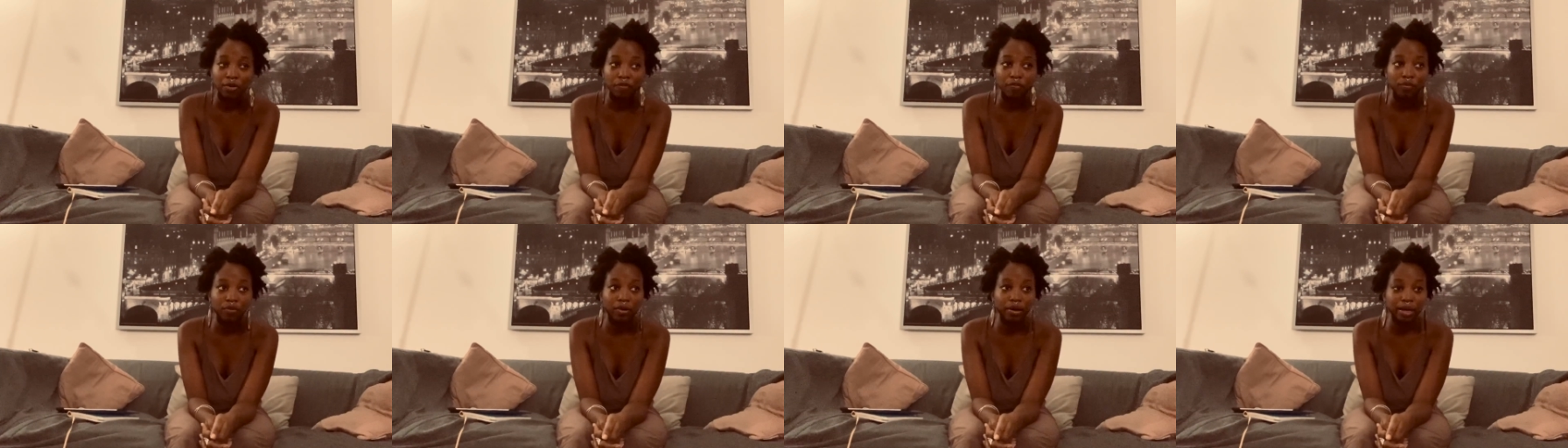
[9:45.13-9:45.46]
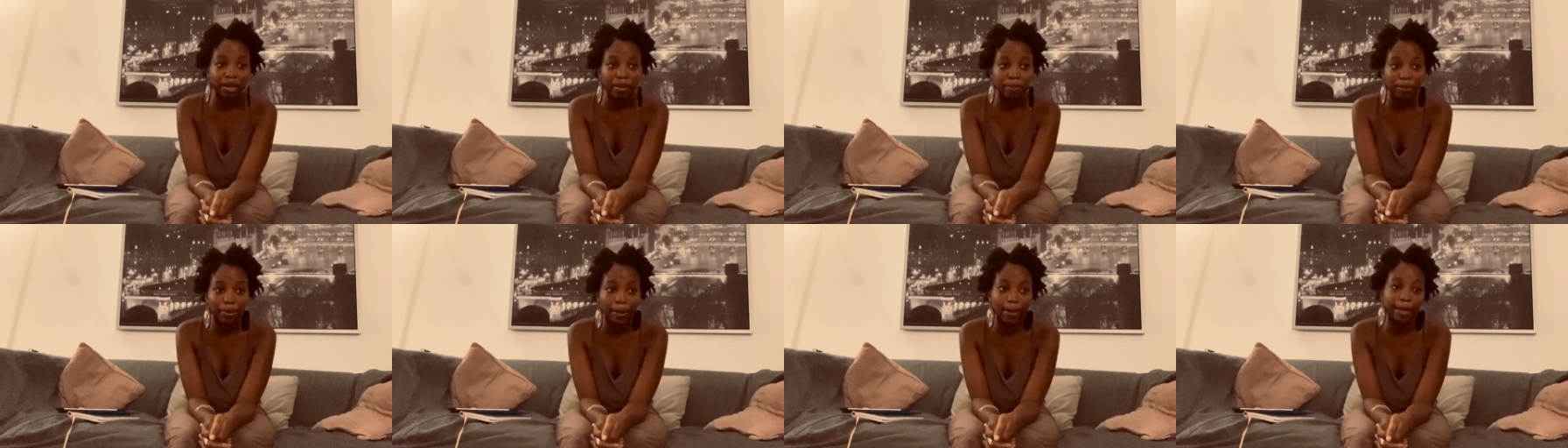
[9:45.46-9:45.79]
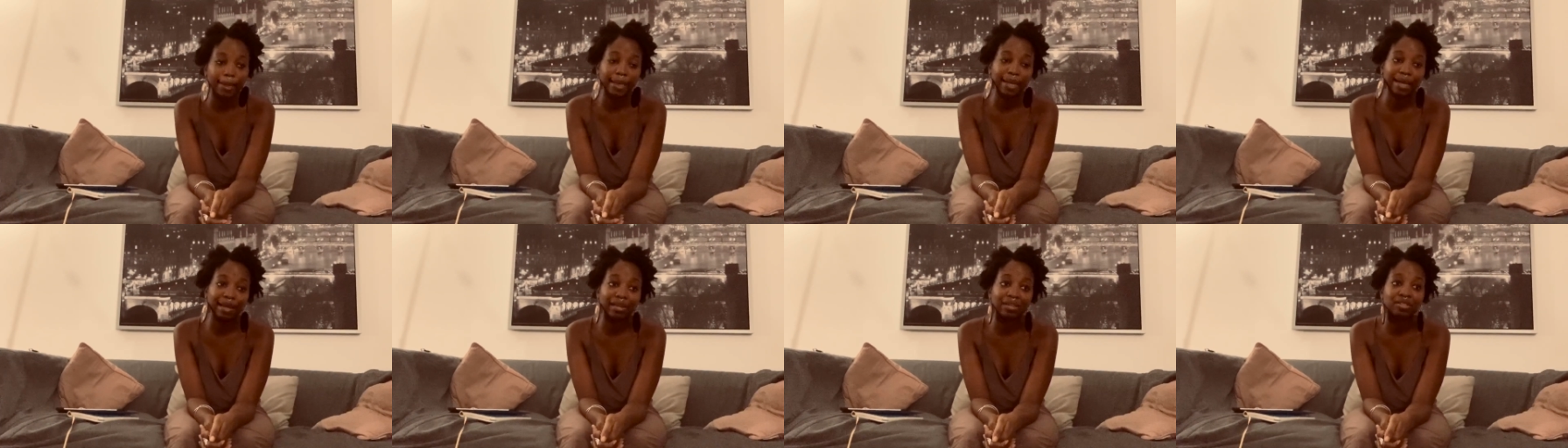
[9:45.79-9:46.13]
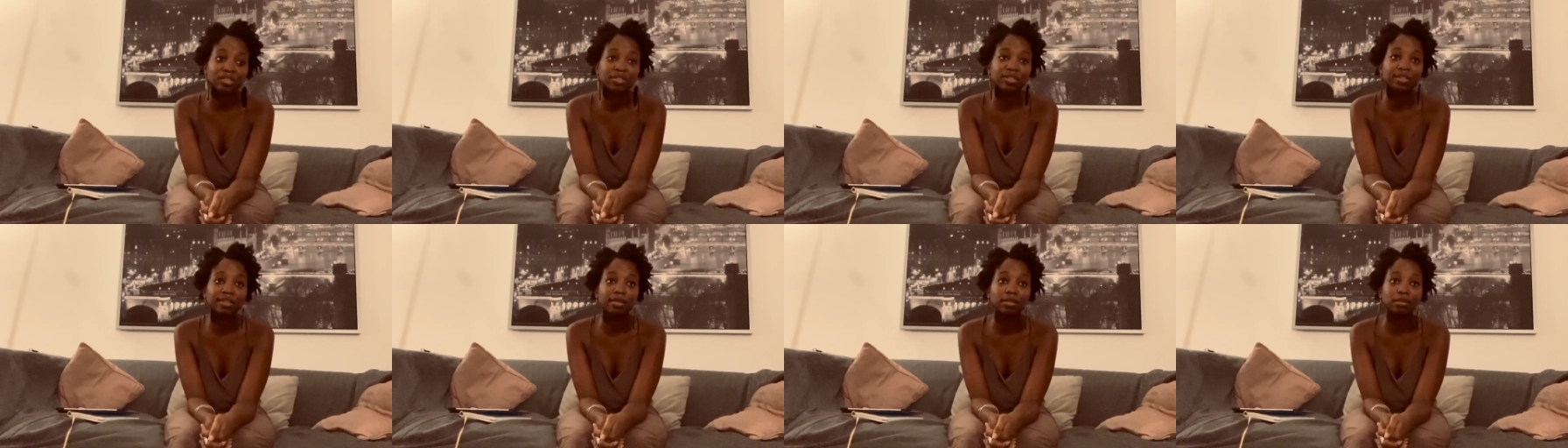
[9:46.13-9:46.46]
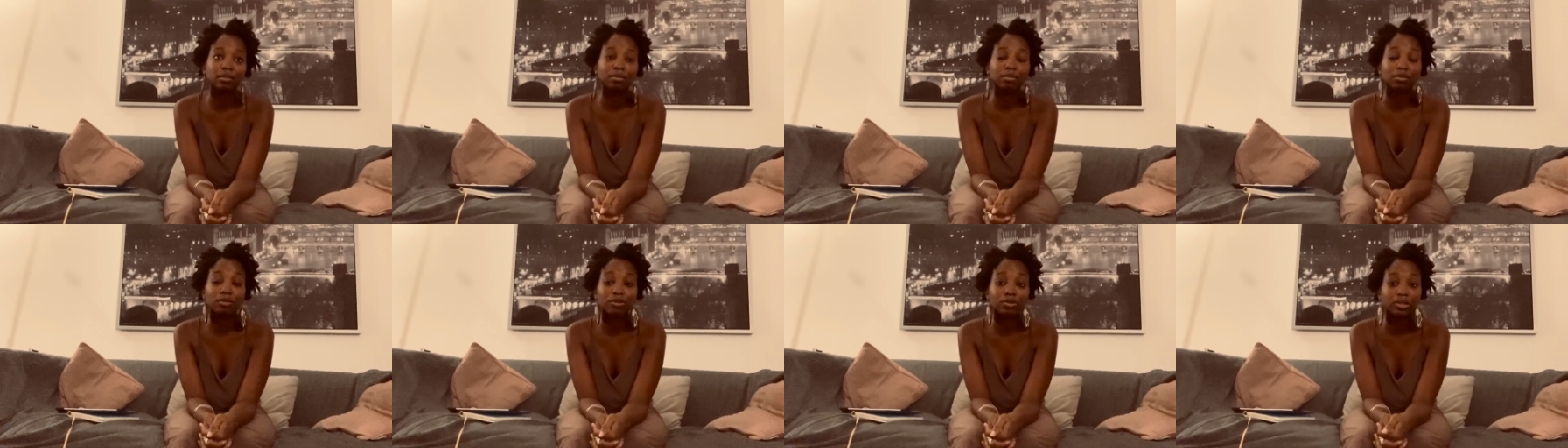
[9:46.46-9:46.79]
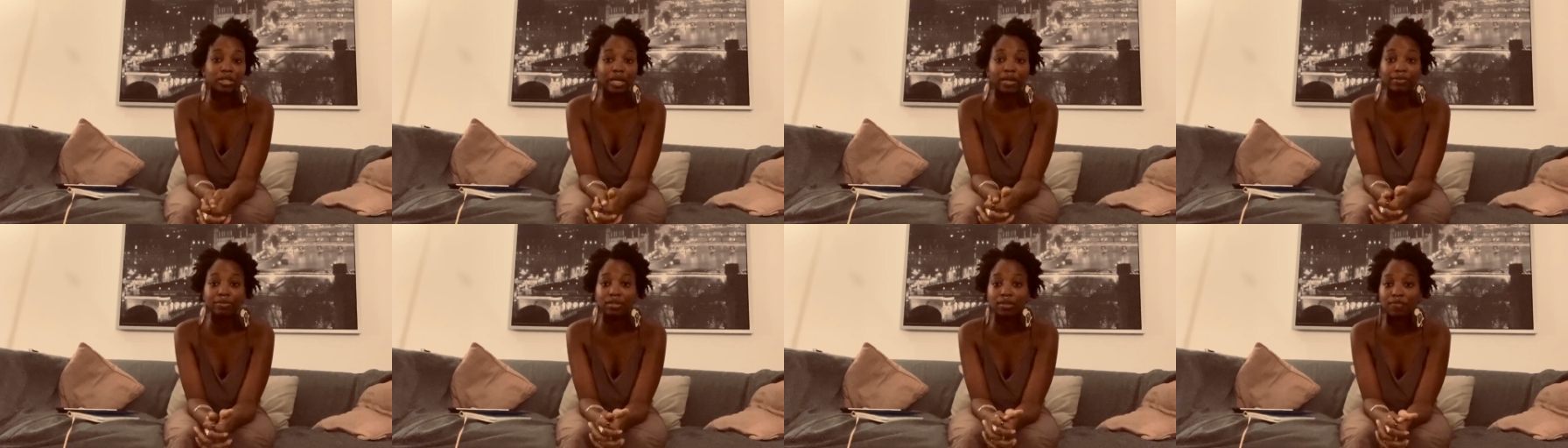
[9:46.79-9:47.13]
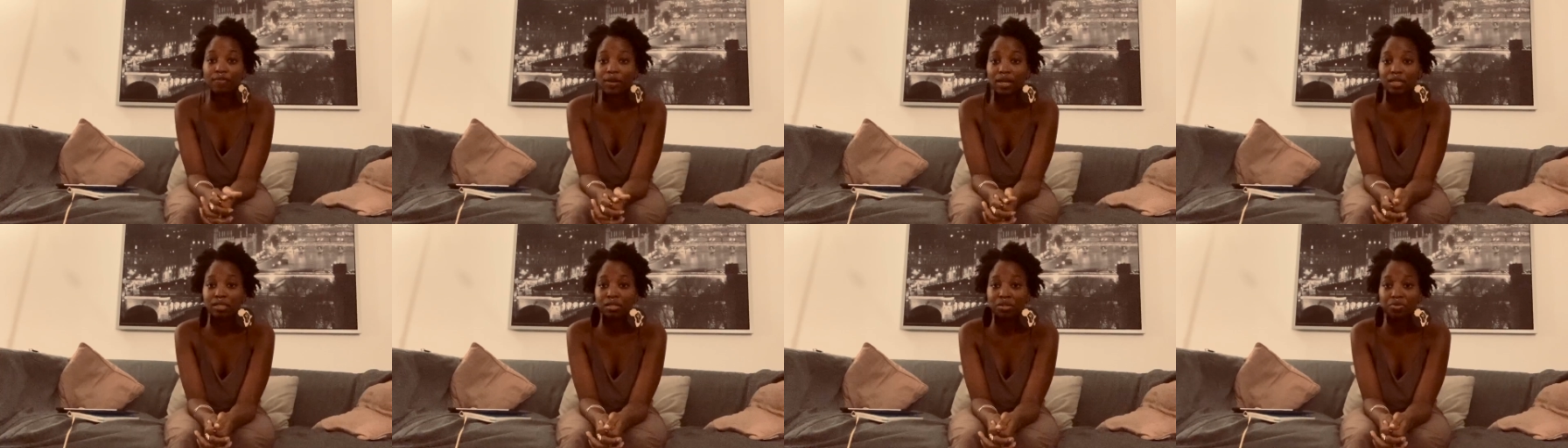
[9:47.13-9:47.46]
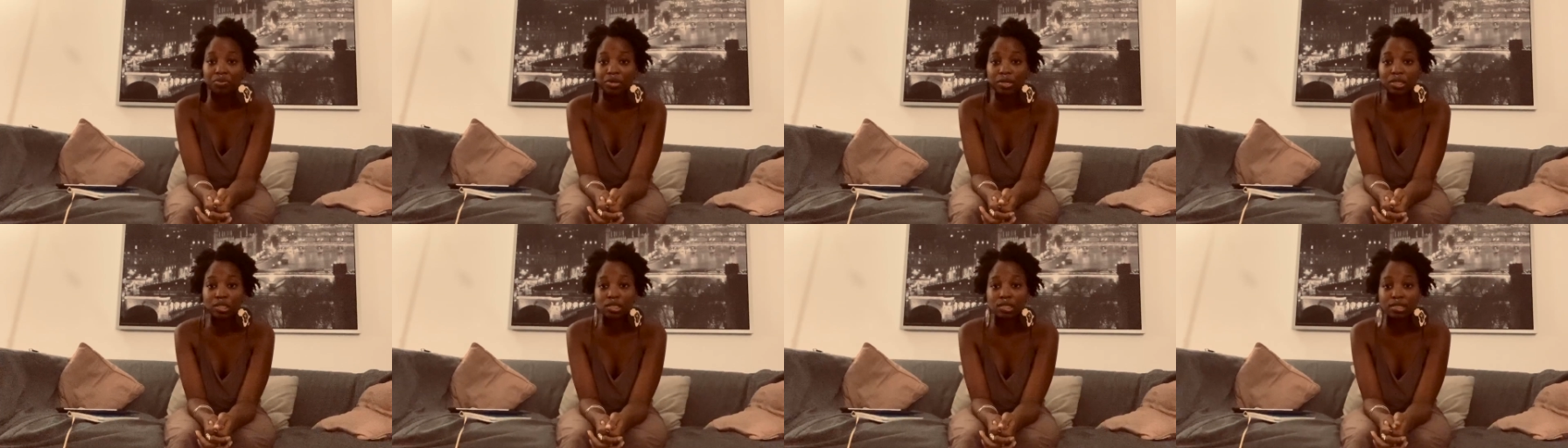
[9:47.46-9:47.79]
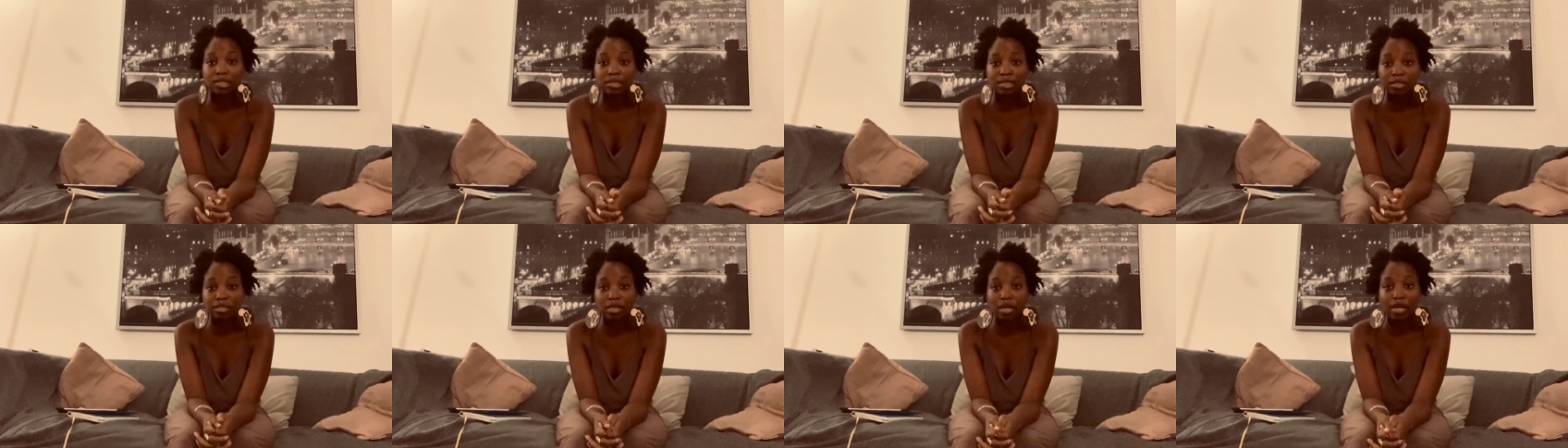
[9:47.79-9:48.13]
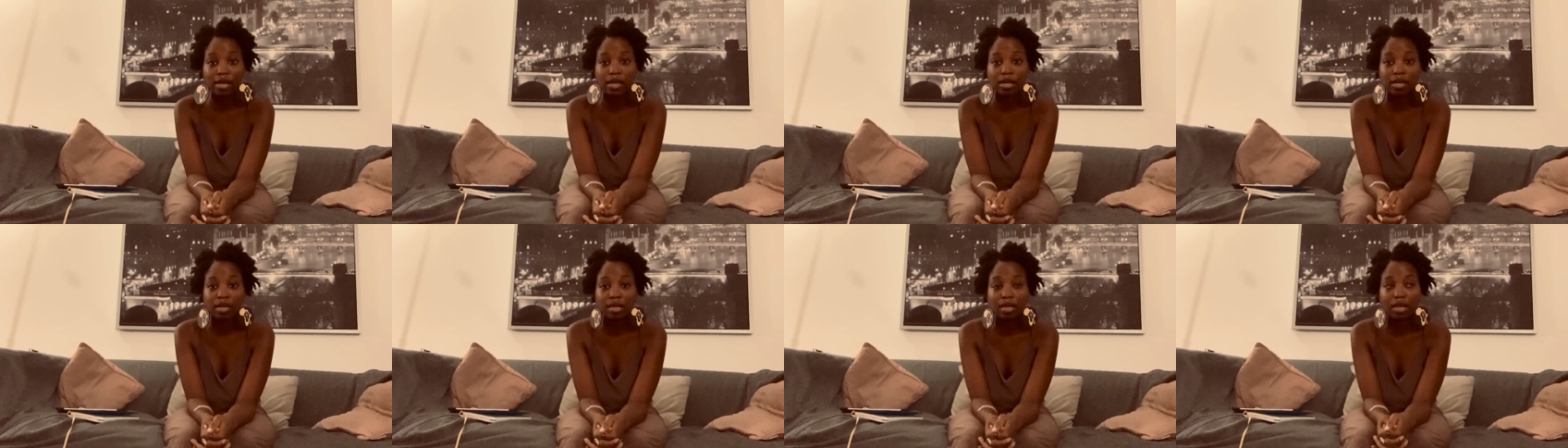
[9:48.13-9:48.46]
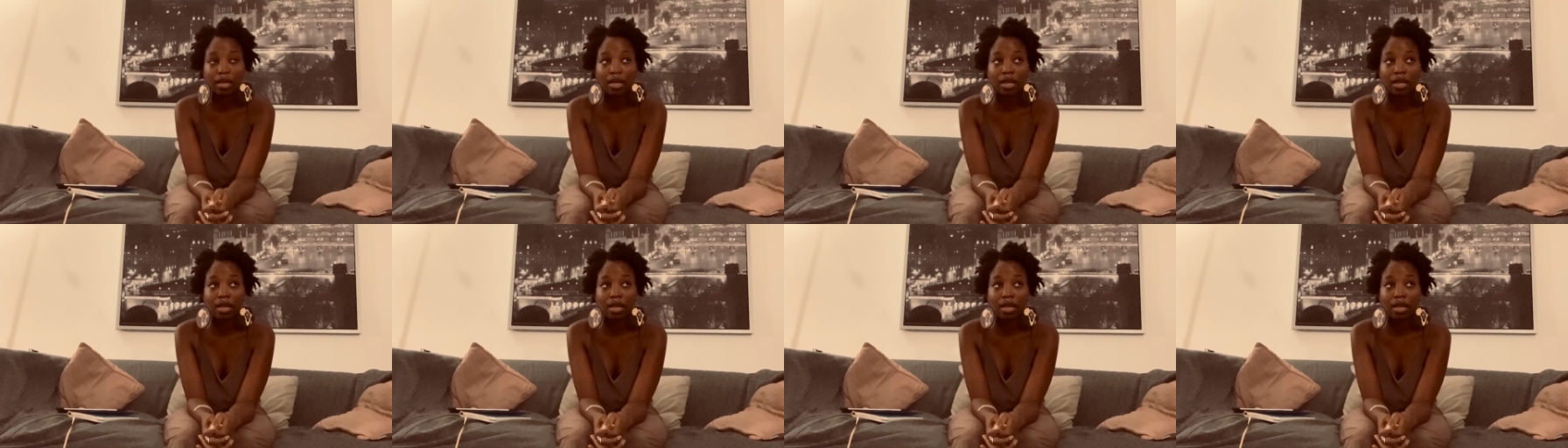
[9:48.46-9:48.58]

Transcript: for embarkation, you're gonna have to find somewhere to stay